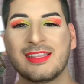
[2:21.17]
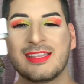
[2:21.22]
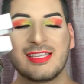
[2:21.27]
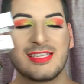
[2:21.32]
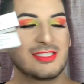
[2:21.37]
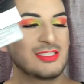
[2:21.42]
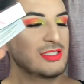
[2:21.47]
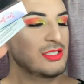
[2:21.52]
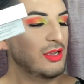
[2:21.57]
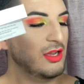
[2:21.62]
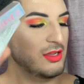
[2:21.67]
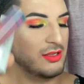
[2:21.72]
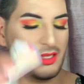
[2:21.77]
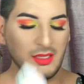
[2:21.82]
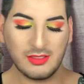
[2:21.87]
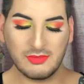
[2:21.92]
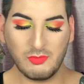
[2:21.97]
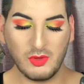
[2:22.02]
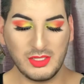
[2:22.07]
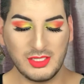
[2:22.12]

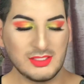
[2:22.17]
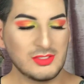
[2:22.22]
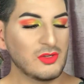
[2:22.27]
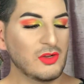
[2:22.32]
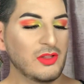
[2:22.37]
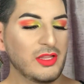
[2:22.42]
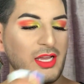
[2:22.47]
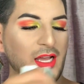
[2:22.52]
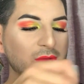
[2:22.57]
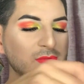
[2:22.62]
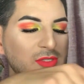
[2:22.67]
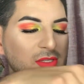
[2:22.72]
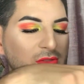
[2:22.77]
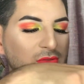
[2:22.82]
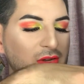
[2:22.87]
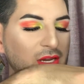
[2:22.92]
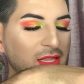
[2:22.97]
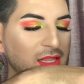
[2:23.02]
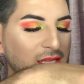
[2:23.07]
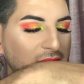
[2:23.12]
well, this one only comes with
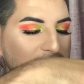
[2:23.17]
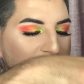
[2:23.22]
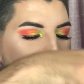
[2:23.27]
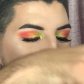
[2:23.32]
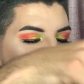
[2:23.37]
3 things.